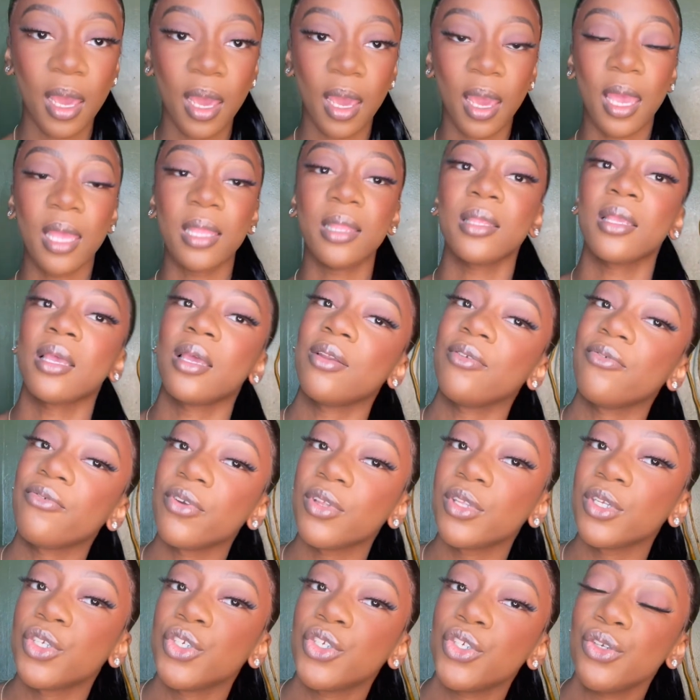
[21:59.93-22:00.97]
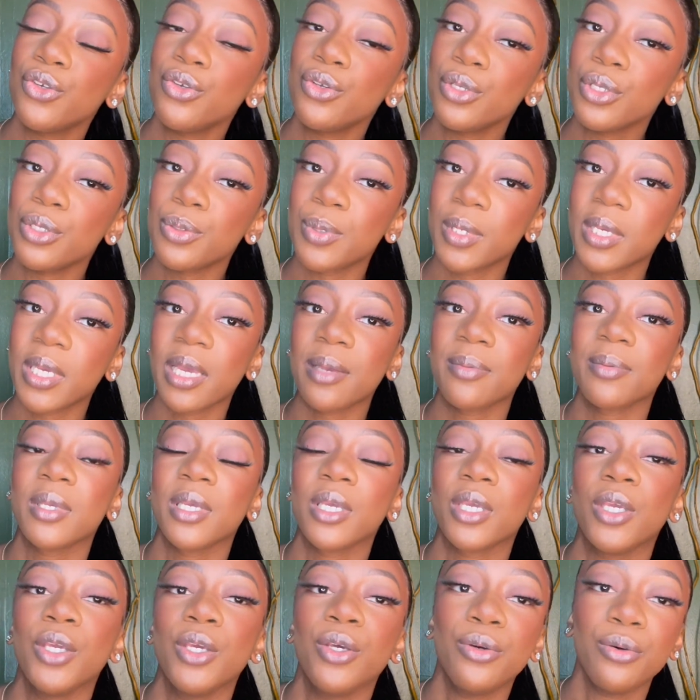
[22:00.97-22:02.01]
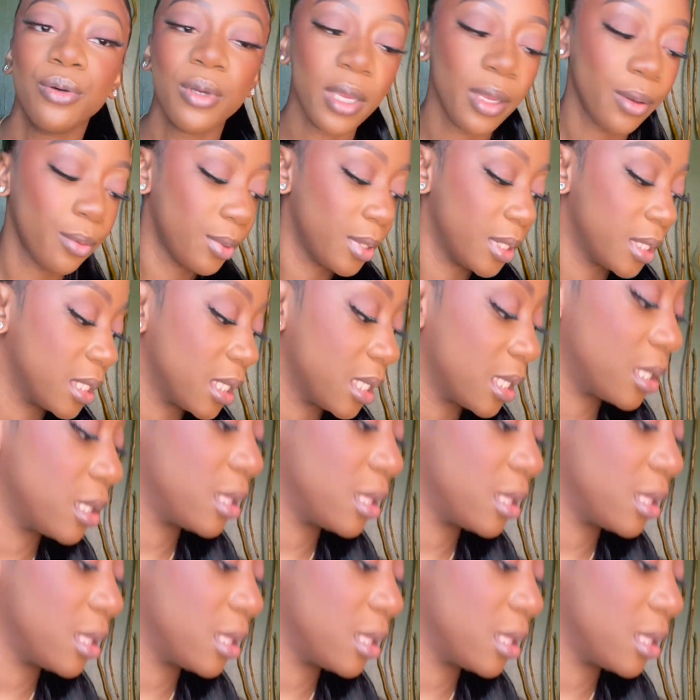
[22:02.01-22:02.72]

And then for the shoes, we kept it cute and we did